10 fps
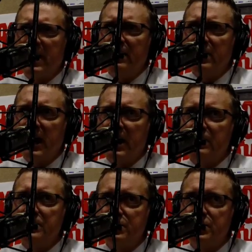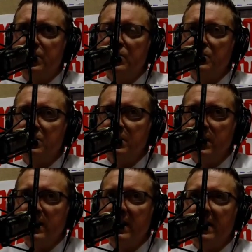how two
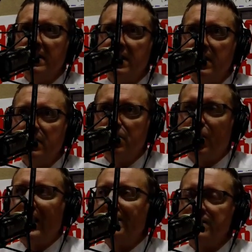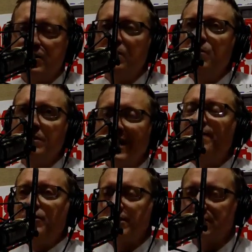
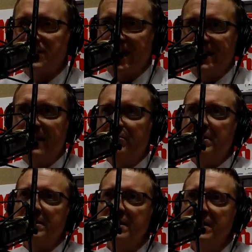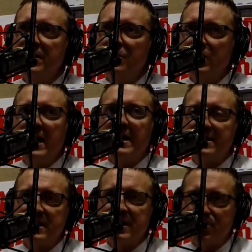levels of state government will not
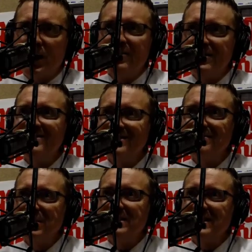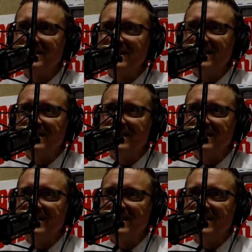assist a private business